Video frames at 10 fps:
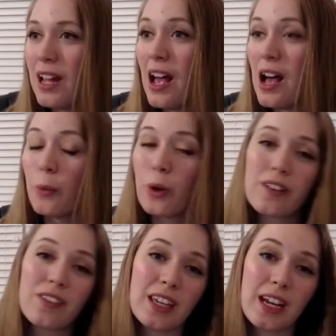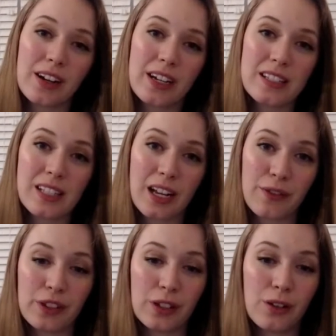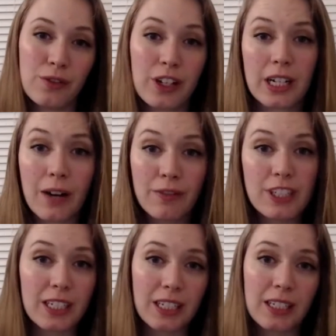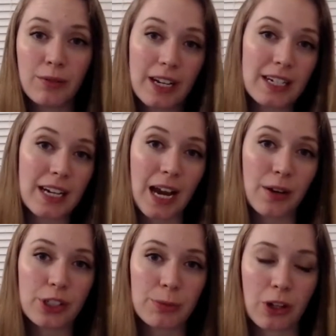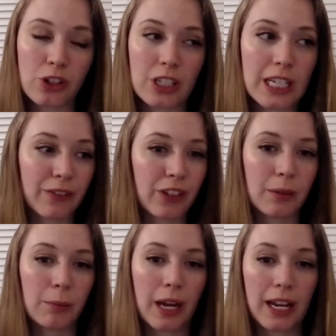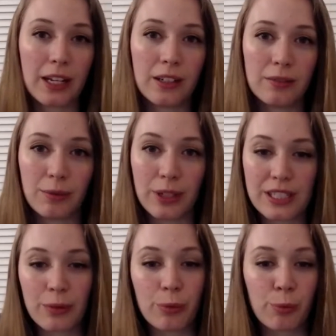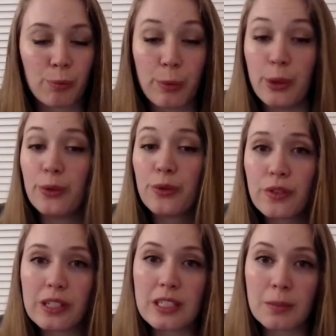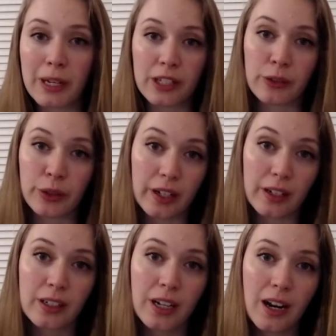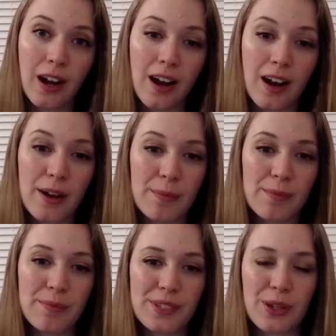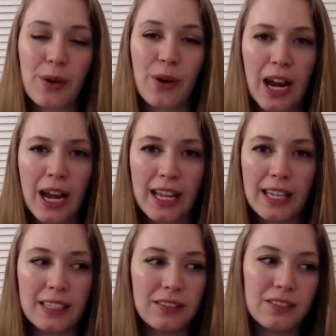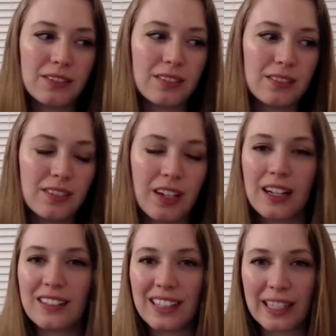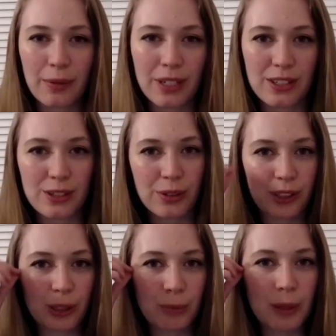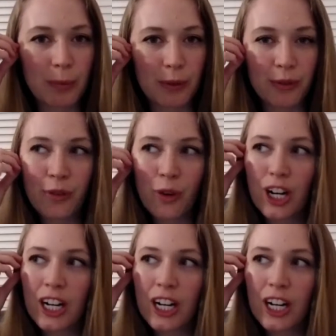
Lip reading: One of the areas that I feel very confident in right now, especially given my recent move, is my career. So like I went into a little bit before,